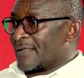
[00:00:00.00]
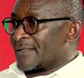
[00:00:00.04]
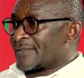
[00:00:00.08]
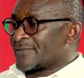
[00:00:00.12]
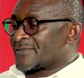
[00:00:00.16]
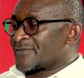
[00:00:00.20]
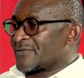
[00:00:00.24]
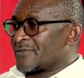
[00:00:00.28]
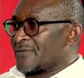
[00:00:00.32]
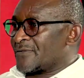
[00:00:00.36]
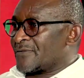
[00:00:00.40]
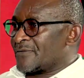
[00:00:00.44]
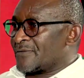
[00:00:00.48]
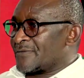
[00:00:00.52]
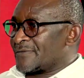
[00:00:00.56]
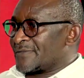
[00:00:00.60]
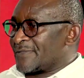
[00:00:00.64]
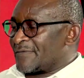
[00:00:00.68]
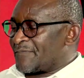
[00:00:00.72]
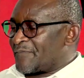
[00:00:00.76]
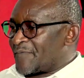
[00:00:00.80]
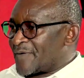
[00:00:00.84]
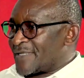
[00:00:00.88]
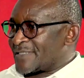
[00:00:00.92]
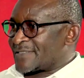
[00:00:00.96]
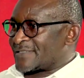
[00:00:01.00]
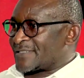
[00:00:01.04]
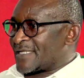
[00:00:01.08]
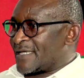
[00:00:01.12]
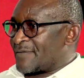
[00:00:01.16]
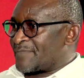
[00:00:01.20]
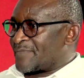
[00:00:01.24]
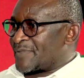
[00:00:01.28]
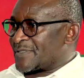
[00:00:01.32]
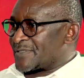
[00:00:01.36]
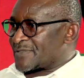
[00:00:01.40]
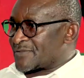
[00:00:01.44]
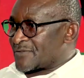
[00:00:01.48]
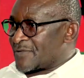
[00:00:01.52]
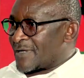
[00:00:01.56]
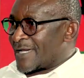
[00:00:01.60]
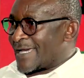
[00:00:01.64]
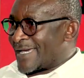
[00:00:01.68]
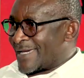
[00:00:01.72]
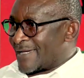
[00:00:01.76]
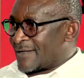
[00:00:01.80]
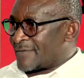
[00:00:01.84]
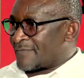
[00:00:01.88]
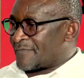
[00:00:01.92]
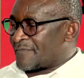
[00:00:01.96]
So the first step is to
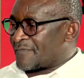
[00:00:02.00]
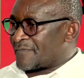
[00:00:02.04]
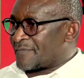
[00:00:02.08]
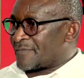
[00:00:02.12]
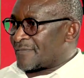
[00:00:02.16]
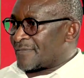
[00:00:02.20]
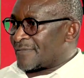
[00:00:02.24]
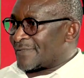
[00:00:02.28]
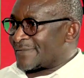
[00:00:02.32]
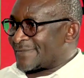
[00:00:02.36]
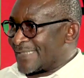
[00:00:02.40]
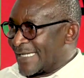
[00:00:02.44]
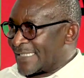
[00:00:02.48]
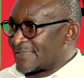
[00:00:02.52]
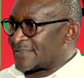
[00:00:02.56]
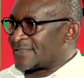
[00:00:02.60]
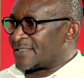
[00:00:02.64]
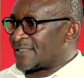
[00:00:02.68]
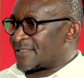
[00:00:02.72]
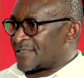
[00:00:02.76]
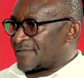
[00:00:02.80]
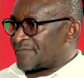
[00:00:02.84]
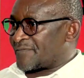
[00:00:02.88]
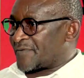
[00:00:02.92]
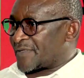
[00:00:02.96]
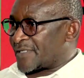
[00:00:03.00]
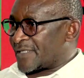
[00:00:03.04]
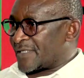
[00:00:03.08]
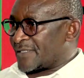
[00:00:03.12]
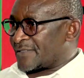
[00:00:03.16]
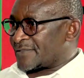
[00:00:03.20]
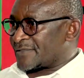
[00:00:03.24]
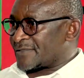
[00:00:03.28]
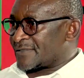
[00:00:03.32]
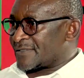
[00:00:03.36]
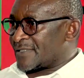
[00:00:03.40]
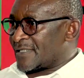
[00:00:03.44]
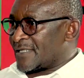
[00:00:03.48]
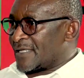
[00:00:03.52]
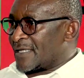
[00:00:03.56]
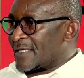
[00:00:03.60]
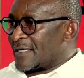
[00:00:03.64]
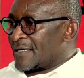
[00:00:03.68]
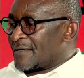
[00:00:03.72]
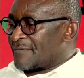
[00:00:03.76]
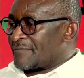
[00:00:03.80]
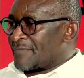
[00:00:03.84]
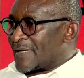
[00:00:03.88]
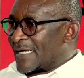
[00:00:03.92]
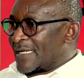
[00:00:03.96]
have that certificate.
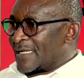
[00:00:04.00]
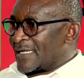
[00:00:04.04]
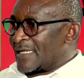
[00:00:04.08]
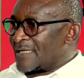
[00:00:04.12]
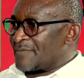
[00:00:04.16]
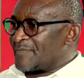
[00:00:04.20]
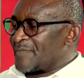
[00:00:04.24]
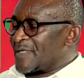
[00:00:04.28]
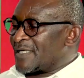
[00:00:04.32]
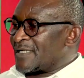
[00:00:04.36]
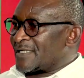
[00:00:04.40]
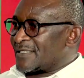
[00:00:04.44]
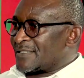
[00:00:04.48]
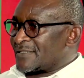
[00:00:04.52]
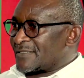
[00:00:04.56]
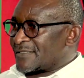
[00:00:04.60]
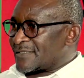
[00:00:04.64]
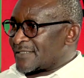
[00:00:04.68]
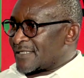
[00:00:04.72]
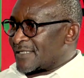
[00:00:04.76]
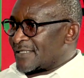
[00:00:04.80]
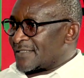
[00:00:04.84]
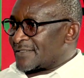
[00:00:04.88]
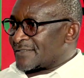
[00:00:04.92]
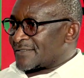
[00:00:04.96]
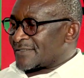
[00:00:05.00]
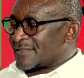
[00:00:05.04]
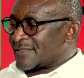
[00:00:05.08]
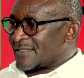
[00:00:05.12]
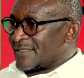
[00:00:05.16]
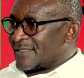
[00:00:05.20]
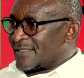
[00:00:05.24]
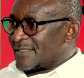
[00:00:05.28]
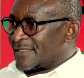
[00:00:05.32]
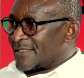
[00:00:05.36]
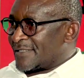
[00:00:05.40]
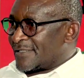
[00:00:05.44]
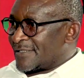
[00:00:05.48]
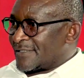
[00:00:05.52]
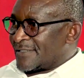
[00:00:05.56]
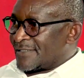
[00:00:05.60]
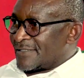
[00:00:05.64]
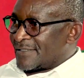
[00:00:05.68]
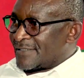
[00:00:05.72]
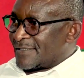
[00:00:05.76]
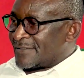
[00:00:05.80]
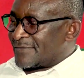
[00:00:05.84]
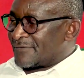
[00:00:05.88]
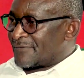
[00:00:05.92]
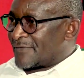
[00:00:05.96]
But let me indicate,
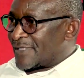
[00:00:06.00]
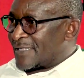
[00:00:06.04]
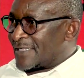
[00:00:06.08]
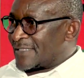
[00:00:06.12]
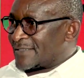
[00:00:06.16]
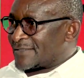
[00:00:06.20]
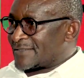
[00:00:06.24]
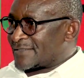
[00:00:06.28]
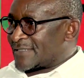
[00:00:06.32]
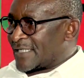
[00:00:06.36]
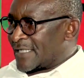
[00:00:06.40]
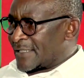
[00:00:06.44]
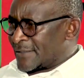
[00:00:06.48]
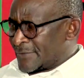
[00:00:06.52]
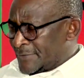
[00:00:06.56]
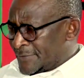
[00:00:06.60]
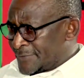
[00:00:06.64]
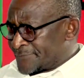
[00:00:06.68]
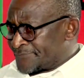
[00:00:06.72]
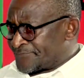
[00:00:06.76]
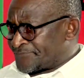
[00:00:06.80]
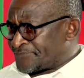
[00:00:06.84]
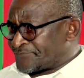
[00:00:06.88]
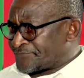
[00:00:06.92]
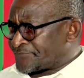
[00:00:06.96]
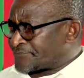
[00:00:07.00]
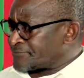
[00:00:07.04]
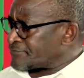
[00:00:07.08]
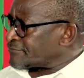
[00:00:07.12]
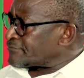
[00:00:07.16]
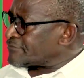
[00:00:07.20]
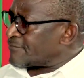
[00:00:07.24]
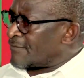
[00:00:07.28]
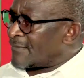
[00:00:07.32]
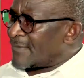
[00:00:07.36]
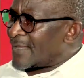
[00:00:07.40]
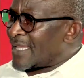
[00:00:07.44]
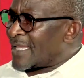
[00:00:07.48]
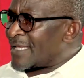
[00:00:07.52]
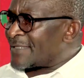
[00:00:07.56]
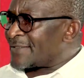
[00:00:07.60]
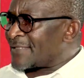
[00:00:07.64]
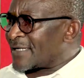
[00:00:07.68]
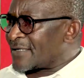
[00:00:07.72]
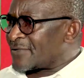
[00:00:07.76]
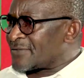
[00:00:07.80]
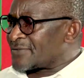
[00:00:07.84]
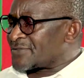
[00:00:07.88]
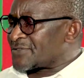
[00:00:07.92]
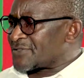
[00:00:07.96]
and one has checked
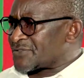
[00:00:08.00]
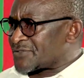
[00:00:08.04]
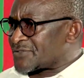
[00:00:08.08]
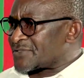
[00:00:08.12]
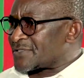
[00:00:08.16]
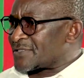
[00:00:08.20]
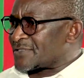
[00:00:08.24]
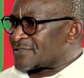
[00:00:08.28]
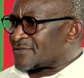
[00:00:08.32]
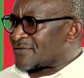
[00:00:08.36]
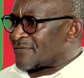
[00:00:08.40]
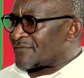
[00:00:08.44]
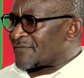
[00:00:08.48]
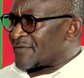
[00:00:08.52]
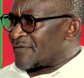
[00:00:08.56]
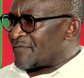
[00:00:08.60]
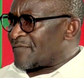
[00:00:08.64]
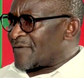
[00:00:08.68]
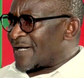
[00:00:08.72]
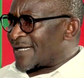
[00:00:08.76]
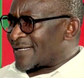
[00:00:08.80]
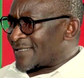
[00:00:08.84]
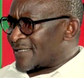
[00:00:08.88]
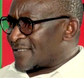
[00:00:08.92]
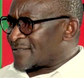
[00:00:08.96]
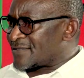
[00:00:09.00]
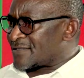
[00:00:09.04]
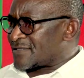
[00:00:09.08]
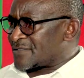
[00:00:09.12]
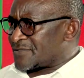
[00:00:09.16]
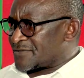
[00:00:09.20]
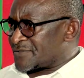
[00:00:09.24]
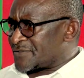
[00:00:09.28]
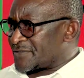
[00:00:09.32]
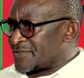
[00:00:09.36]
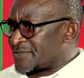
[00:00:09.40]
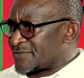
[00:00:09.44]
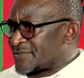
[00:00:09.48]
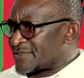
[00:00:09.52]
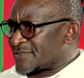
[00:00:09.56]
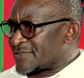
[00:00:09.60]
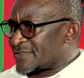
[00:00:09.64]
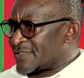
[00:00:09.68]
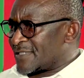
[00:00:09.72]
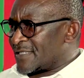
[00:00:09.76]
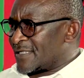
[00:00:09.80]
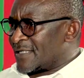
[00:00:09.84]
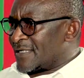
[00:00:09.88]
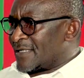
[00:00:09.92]
the constitutions of the various unions.